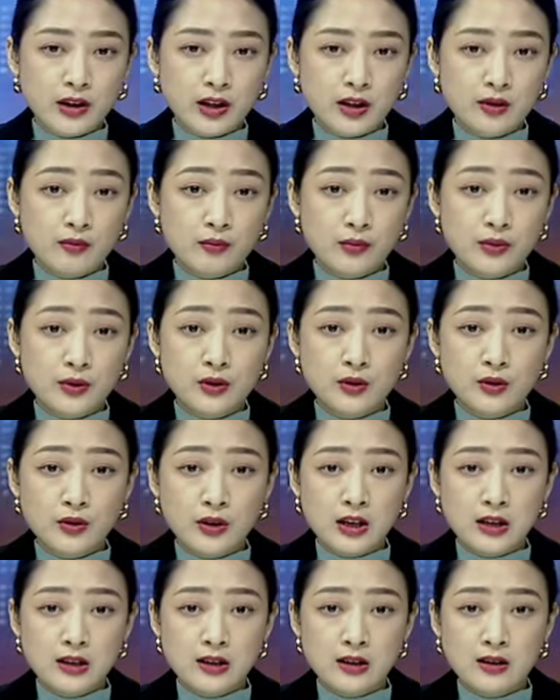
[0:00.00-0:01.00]
by
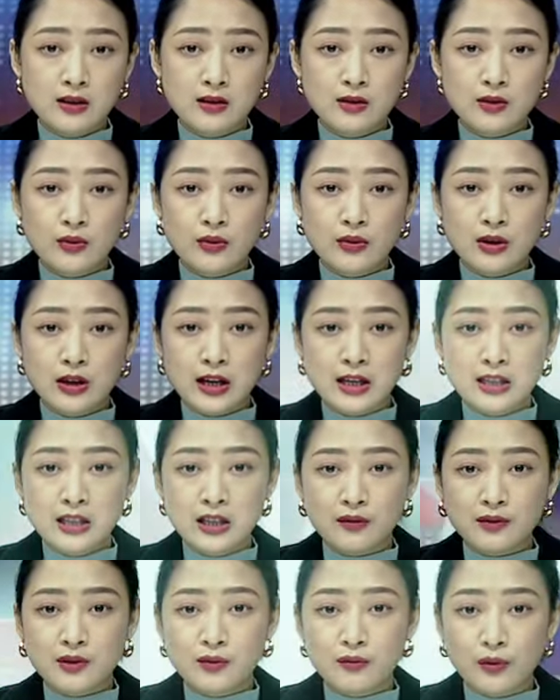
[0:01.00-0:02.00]
impersonating his
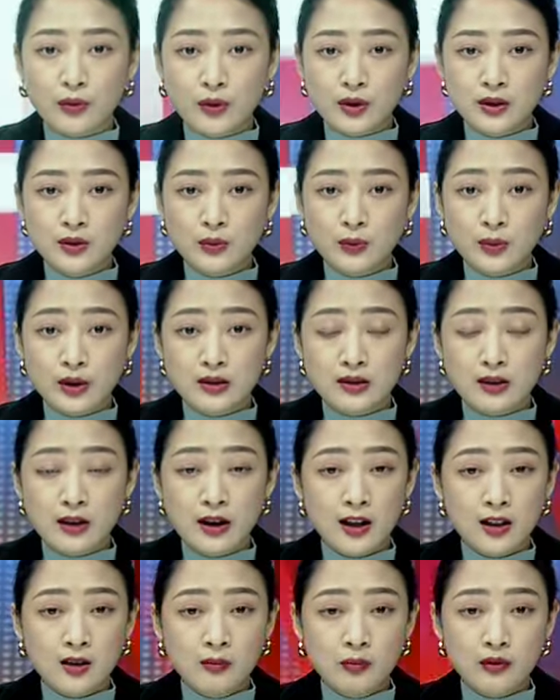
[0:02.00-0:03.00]
relative's voice with the
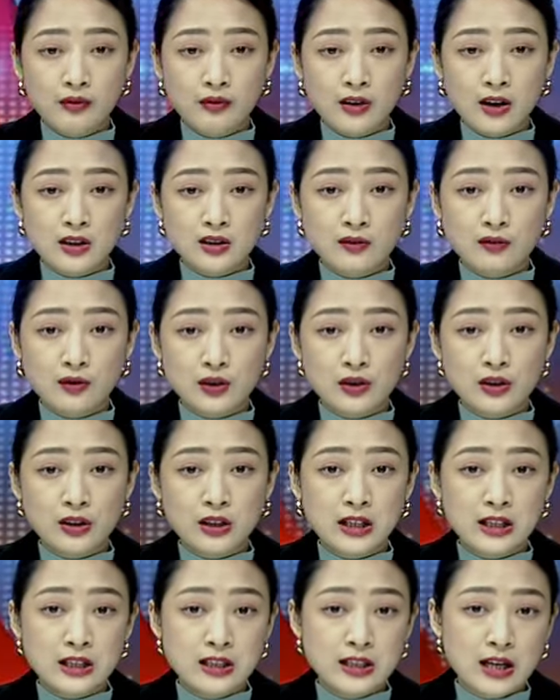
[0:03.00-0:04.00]
help of artificial
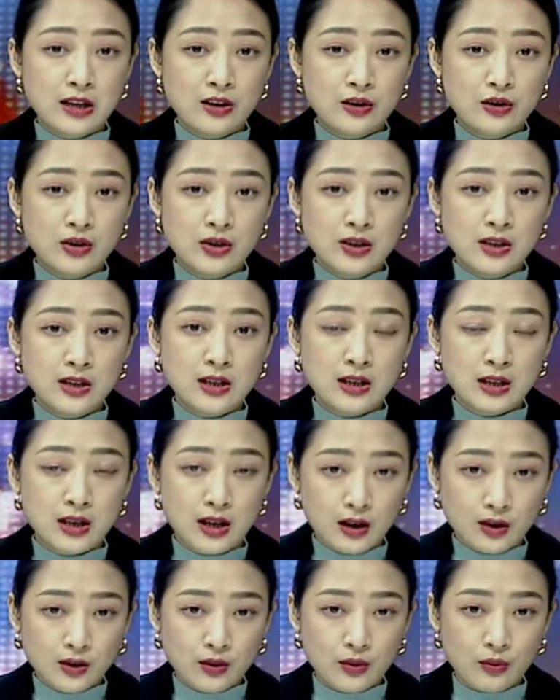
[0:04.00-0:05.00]
intelligence in
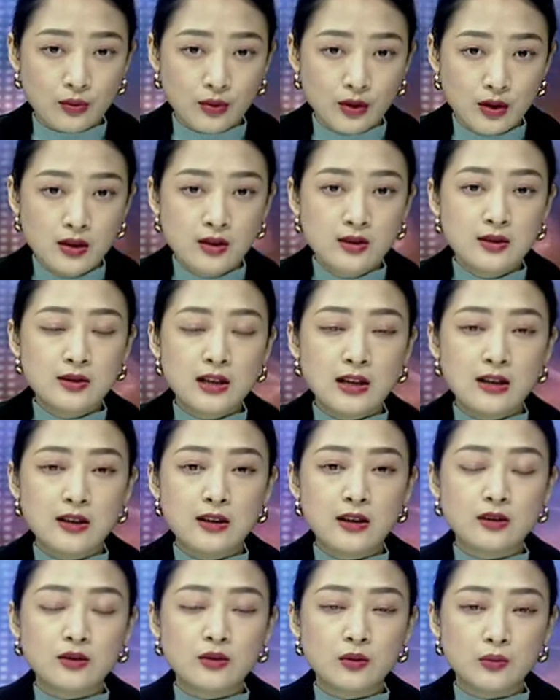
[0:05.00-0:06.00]
Lucknow, said
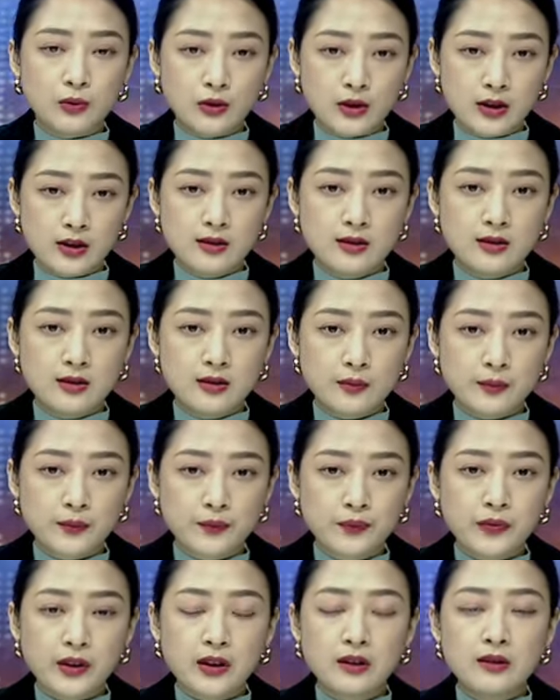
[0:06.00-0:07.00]
Lucknow police.
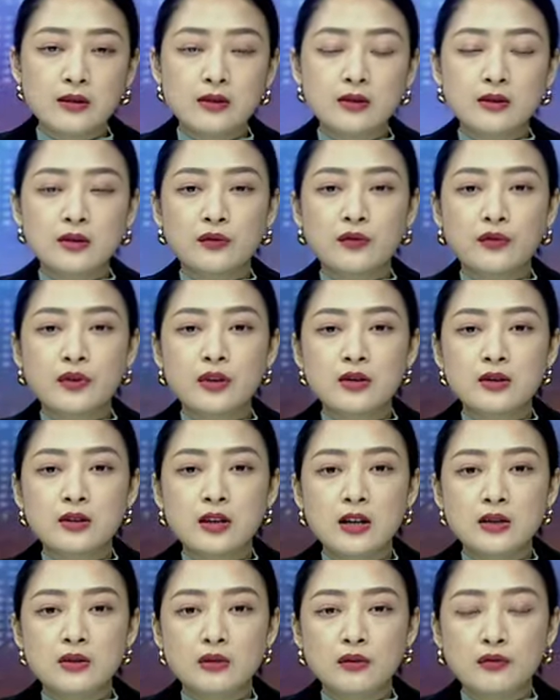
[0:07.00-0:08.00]
This is the first
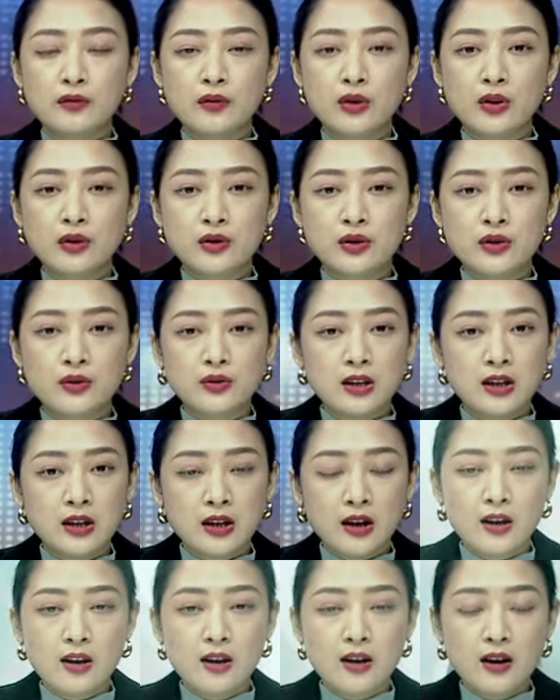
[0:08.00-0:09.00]
case of fraud
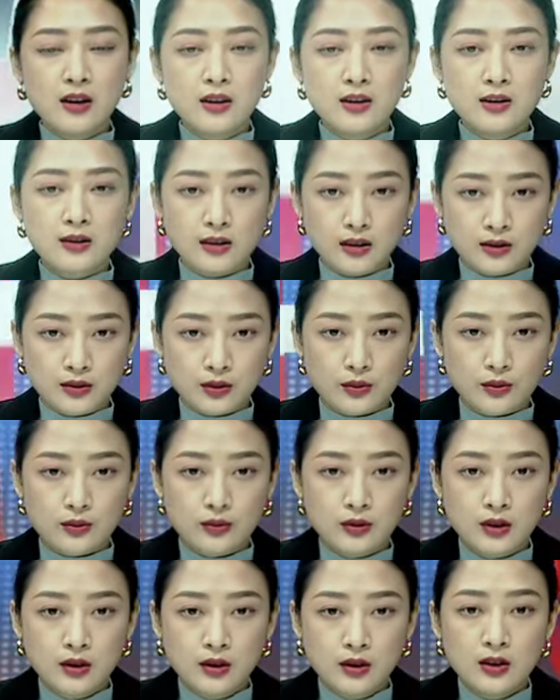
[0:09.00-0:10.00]
using AI in Lucknow.
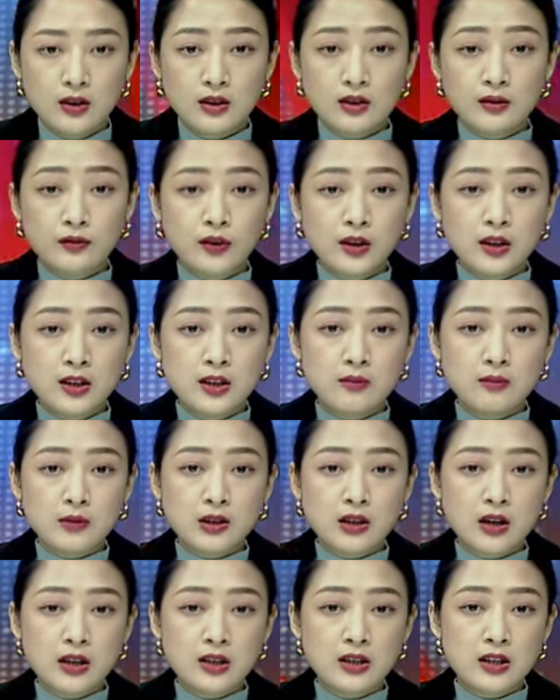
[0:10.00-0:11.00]
The victim,
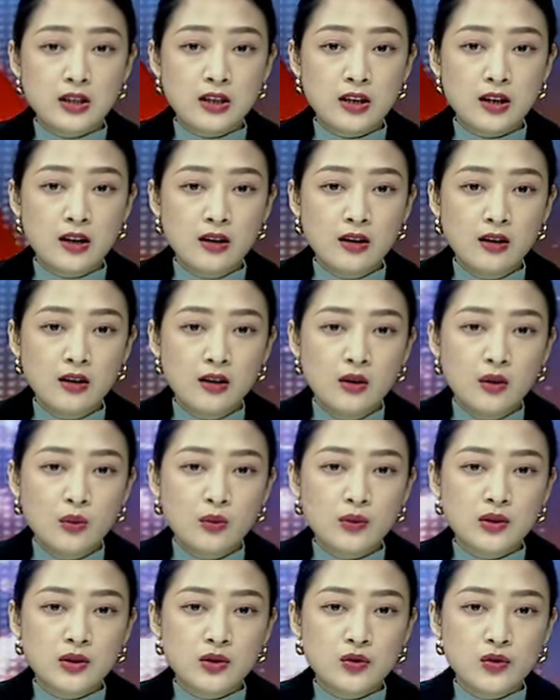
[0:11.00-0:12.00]
Kartikya,
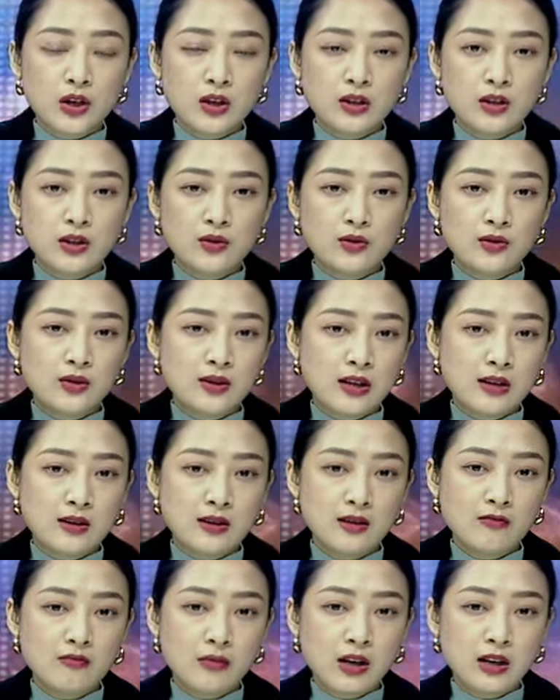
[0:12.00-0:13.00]
was tricked into
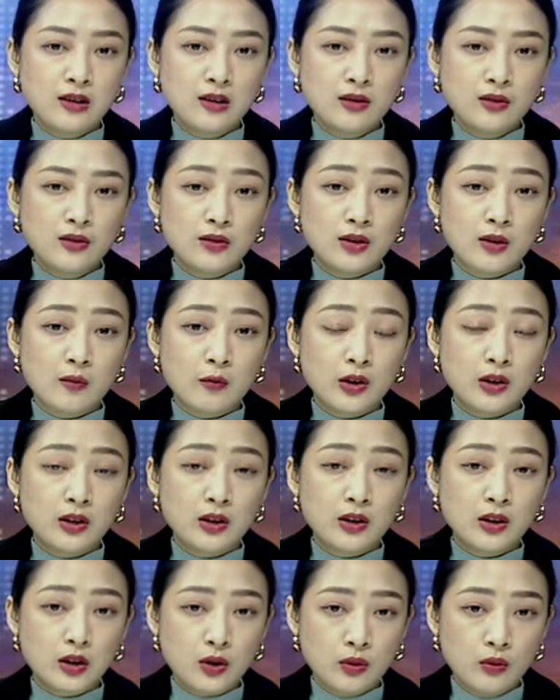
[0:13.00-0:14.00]
sending money to someone
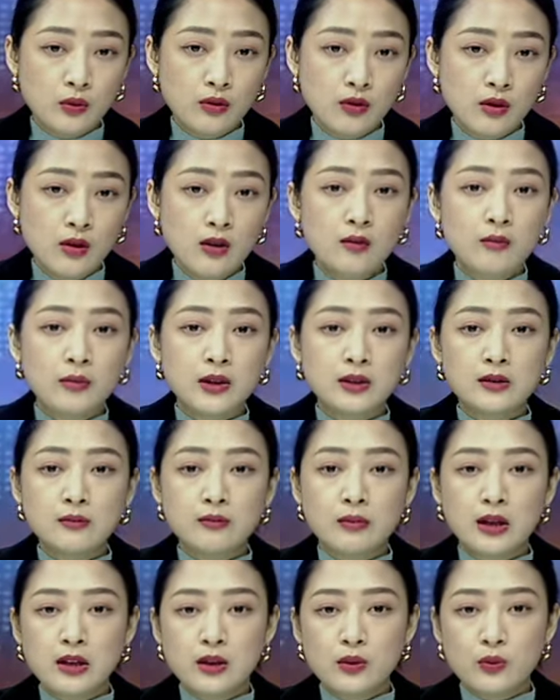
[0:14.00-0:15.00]
he knew, but the
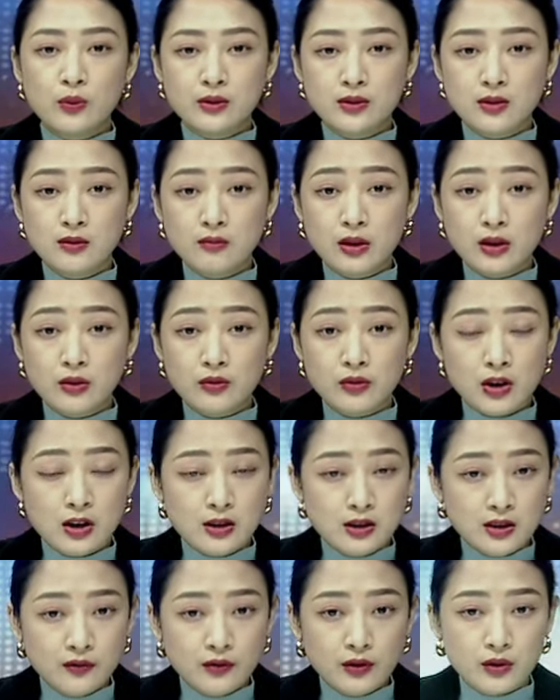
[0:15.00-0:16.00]
money wasn't being
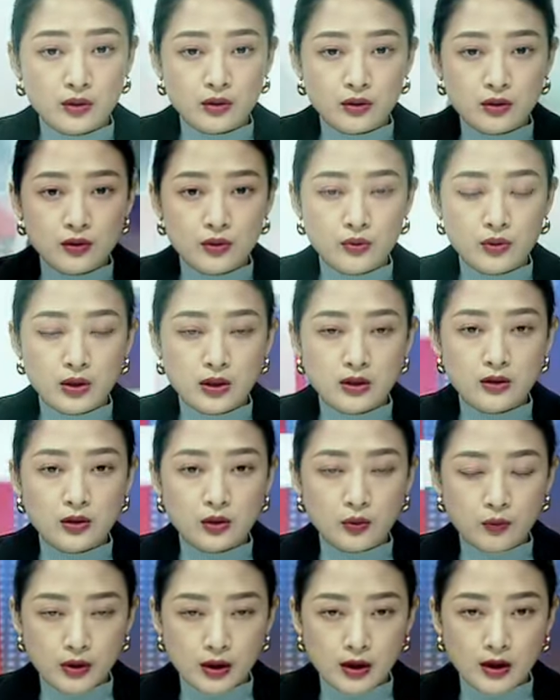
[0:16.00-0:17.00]
transferred through his
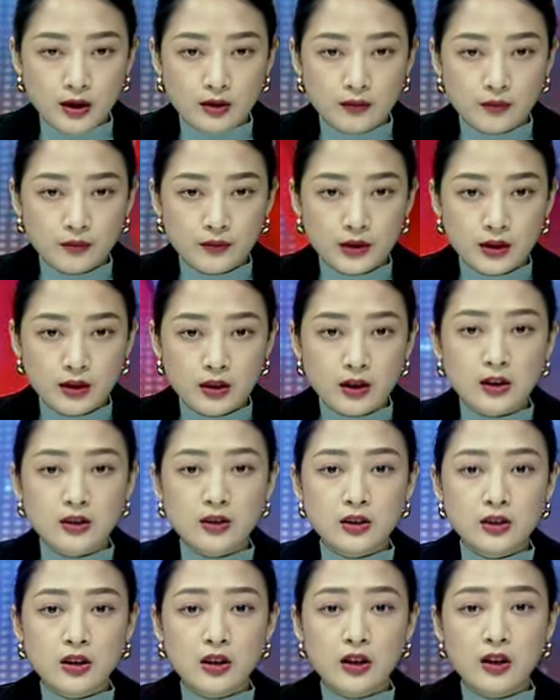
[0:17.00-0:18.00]
UPI.
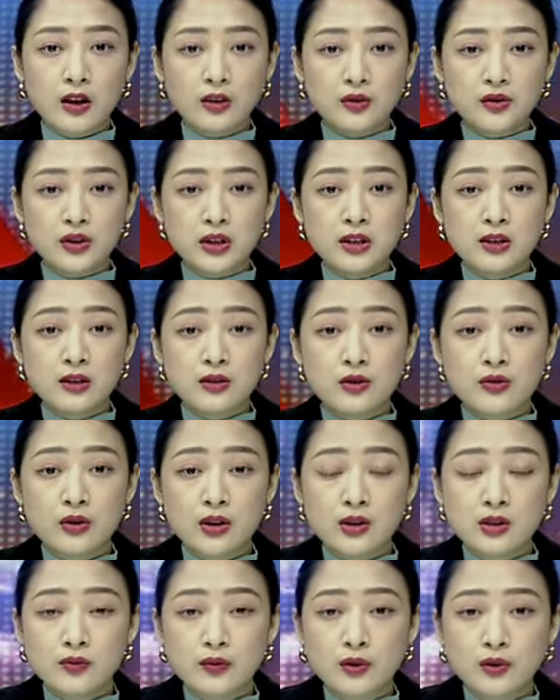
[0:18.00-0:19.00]
Kartikya agreed and
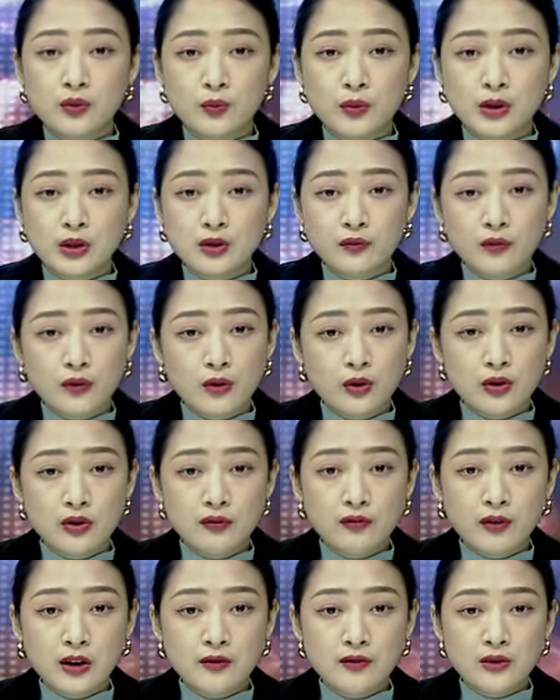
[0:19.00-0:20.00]
transferred
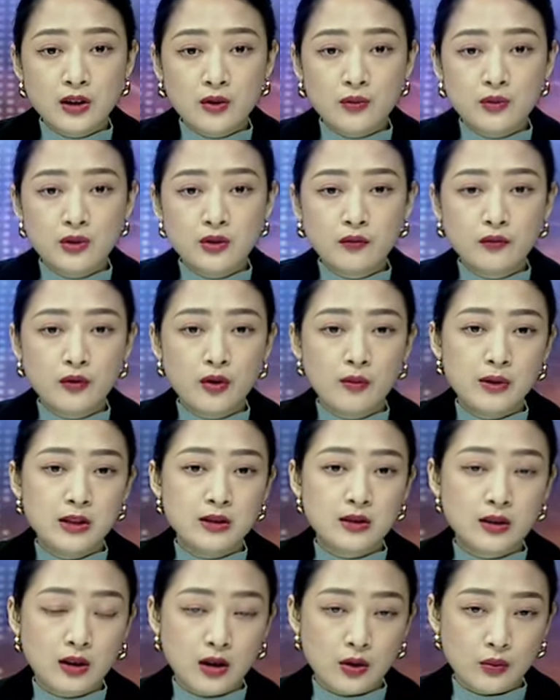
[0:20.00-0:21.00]
₹45,000 from
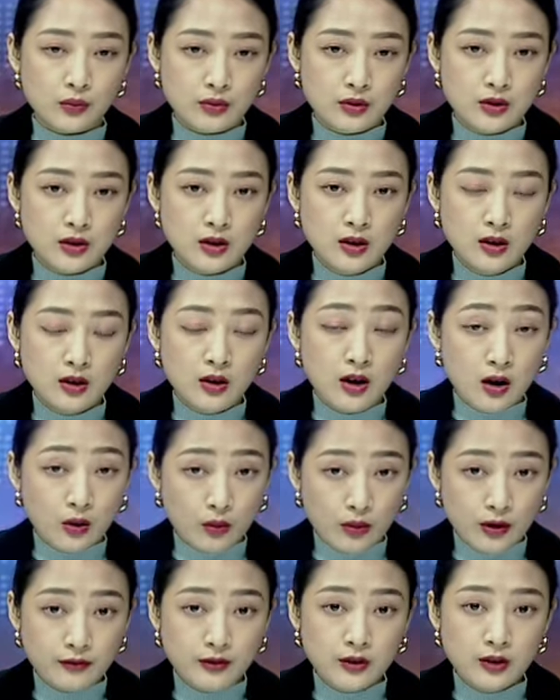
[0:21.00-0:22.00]
his account.
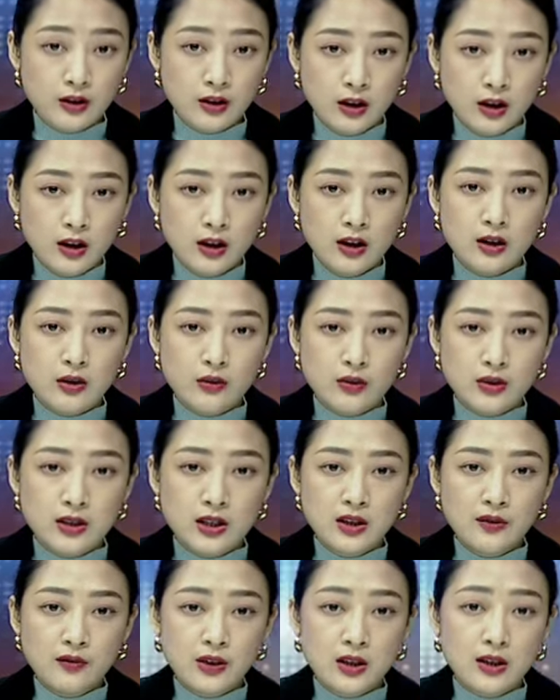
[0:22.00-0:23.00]
However, he
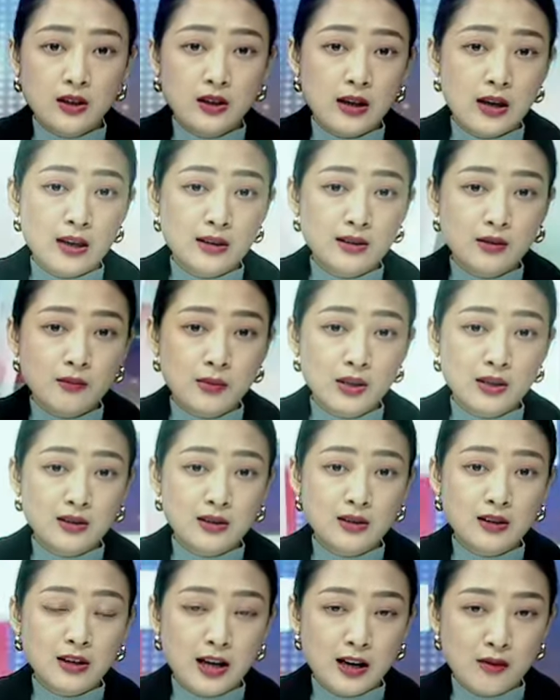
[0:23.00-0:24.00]
received an
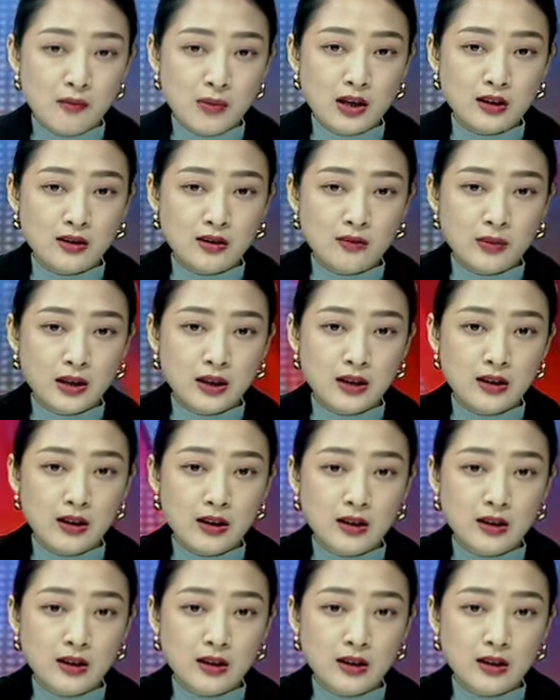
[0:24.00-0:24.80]
SMS claiming the money